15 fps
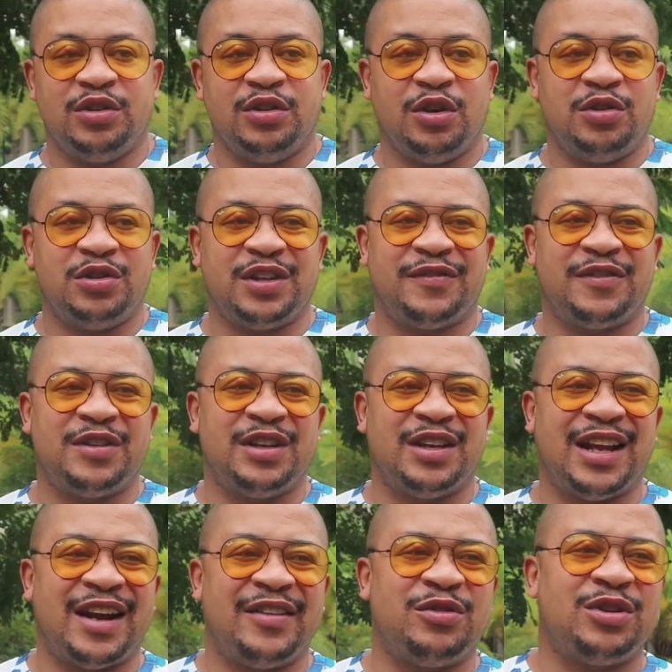You know, you definitely,
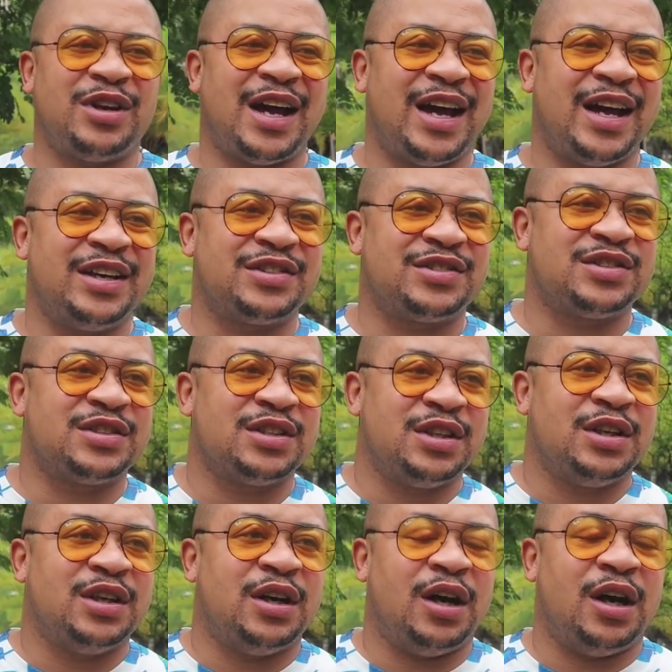a lot of you guys,
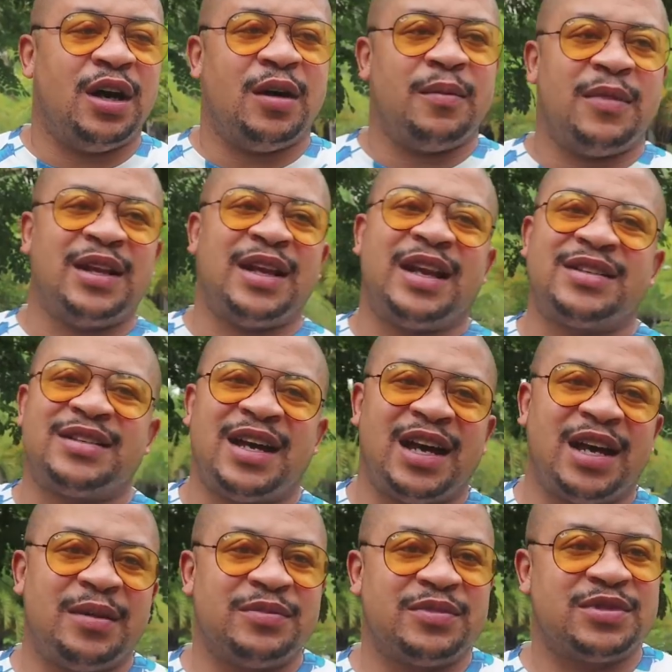a lot of
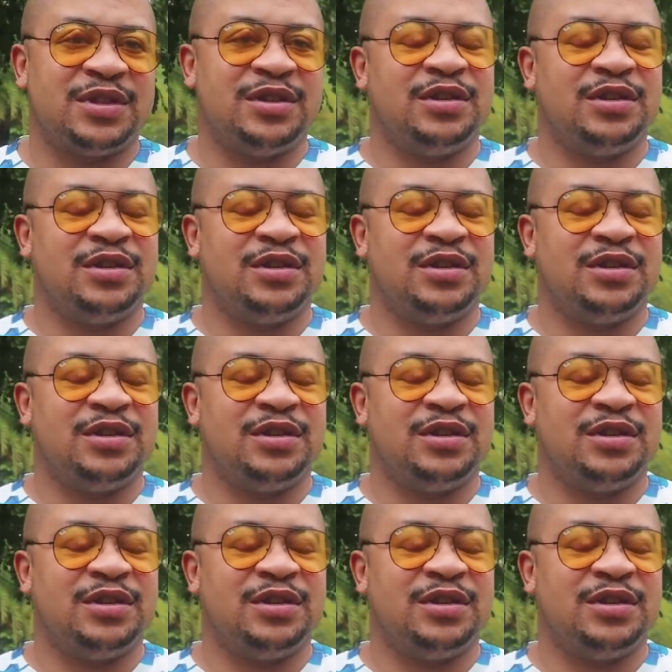times,